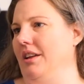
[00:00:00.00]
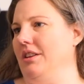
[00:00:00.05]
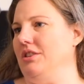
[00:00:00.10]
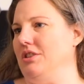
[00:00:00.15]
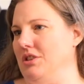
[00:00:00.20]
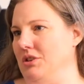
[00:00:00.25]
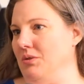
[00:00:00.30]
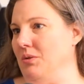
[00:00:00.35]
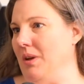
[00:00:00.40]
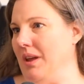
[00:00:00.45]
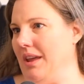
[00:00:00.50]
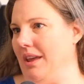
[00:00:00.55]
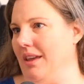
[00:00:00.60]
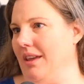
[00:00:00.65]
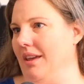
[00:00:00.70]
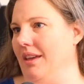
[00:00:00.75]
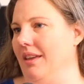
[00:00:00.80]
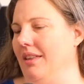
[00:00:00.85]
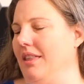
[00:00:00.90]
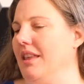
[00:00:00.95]

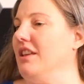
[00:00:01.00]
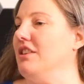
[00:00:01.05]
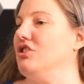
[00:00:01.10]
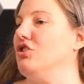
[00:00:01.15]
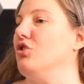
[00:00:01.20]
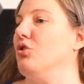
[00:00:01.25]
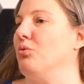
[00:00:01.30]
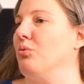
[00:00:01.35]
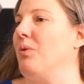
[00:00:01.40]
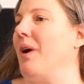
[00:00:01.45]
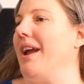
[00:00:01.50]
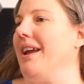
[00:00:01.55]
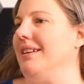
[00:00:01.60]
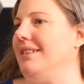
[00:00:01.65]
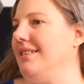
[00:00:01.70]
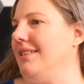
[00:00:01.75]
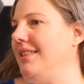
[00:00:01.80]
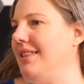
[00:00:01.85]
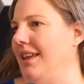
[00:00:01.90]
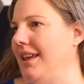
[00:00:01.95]
doing these
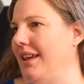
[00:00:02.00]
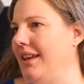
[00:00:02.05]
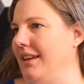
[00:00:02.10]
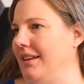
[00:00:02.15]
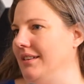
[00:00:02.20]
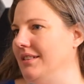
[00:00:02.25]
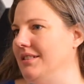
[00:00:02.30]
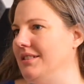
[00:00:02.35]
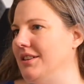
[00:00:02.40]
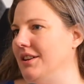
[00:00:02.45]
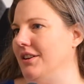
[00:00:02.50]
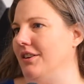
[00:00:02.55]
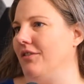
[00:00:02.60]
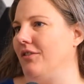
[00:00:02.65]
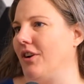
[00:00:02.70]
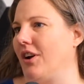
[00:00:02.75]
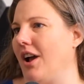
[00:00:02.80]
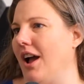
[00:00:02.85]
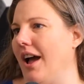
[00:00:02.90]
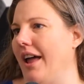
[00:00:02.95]
great things
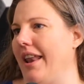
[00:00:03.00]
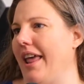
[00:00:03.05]
for God.